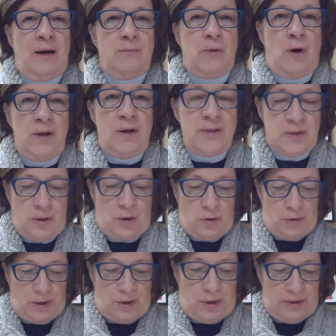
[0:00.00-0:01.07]

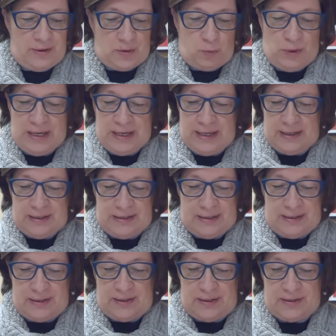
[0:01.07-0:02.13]
Also, this weekend
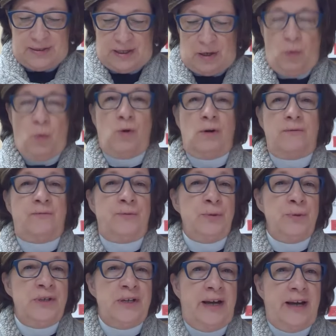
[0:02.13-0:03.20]
is World
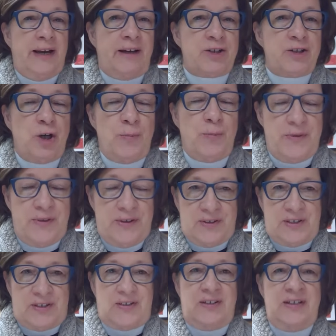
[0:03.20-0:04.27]
Food Day on October the
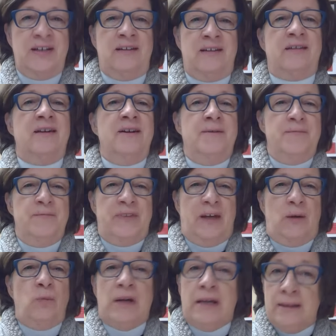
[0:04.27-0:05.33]
16th.
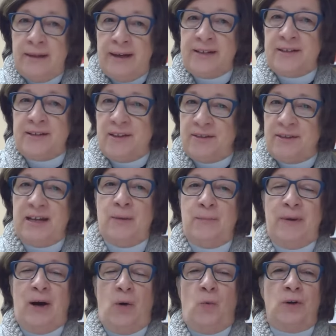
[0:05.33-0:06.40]
And we like to think
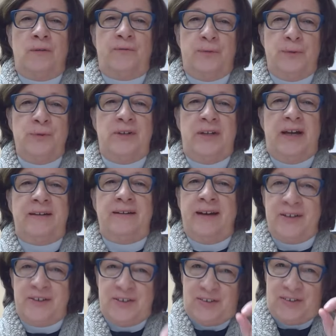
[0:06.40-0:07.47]
about World Food Day,
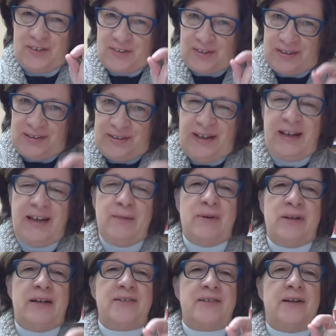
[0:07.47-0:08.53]
not just as a day,
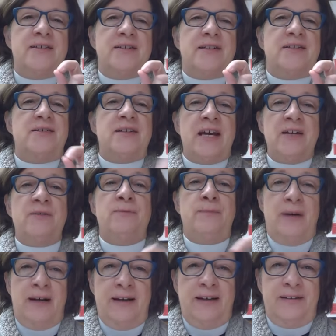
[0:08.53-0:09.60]
but as a state of
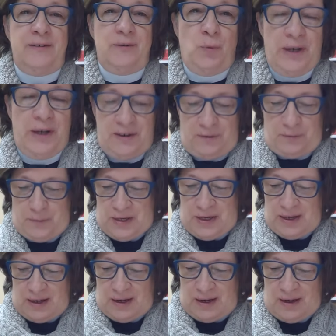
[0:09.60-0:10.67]
mind and a way of
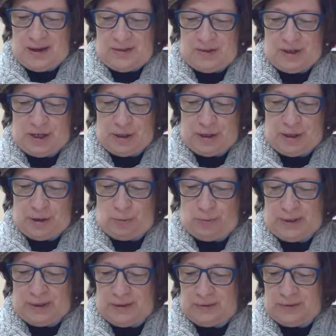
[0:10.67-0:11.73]
being the year
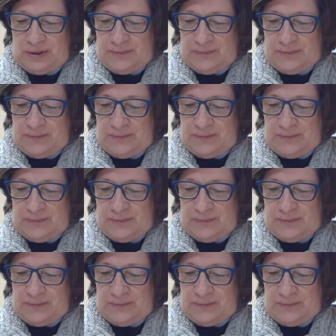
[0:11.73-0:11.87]
round.